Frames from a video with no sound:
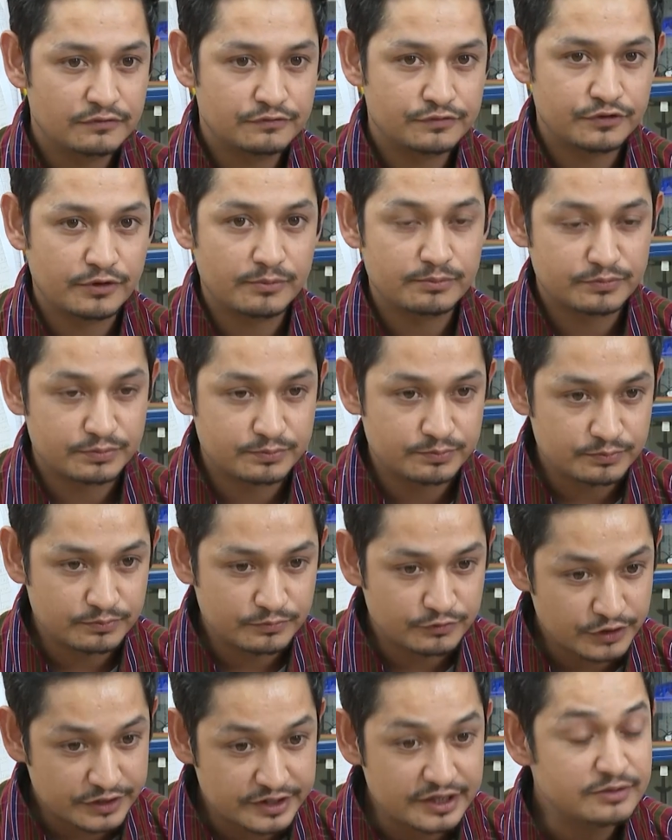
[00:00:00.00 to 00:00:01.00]
from
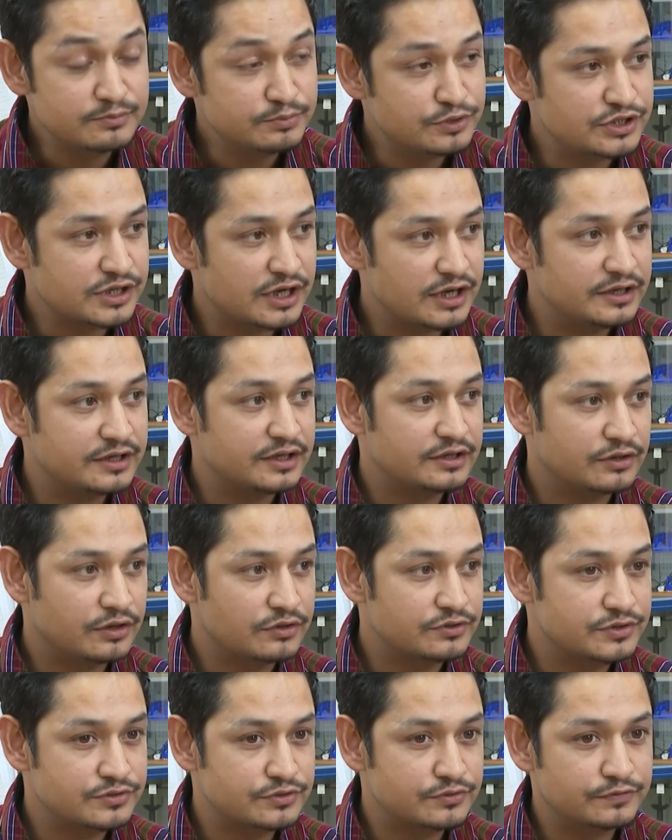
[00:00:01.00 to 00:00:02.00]
within Bhutan and
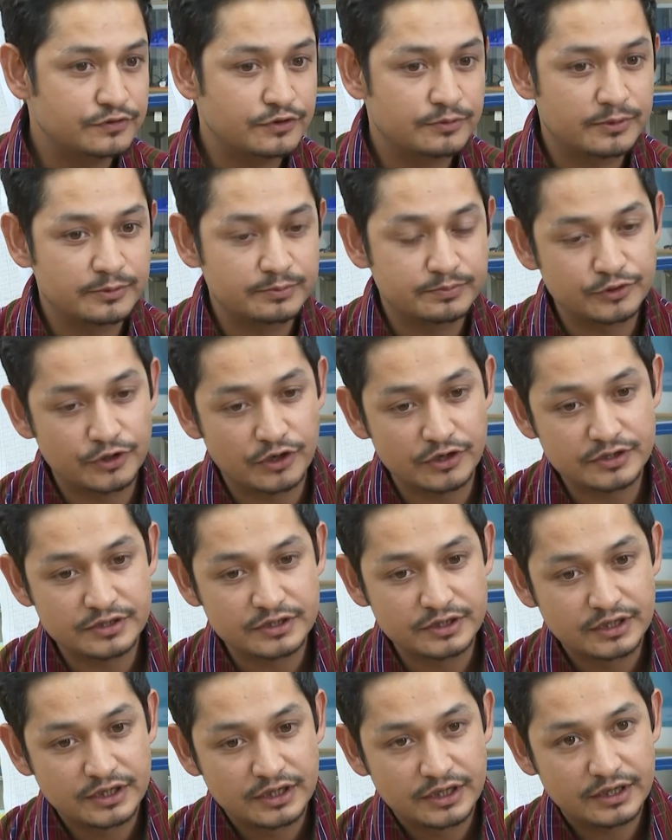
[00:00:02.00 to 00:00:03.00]
also from abroad
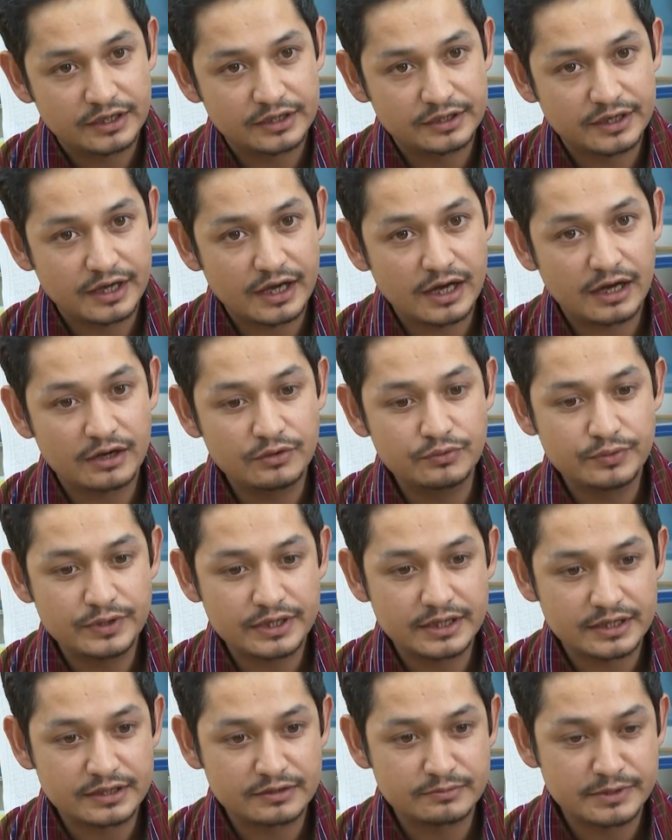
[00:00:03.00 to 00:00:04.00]
and how we
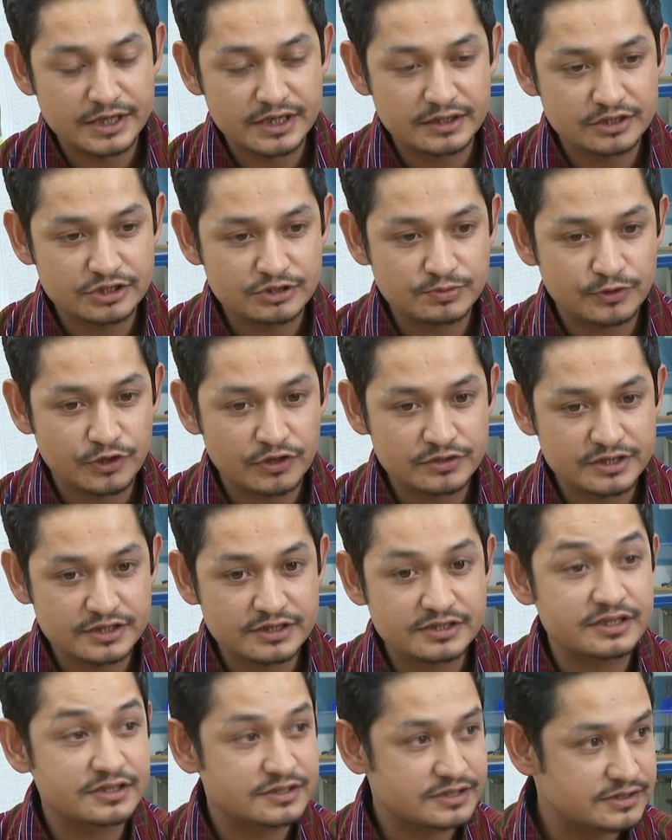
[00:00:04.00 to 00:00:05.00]
can make this project
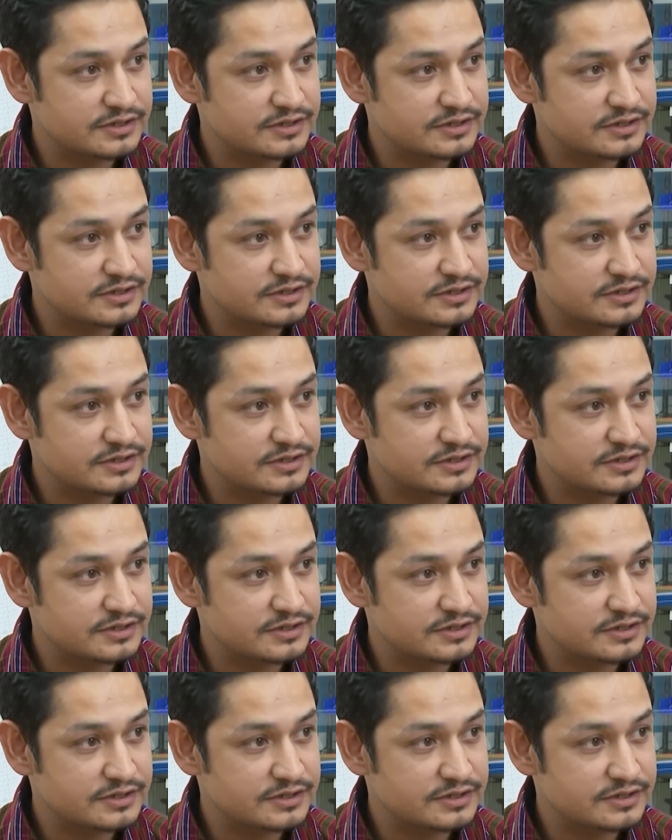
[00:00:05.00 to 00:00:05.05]
su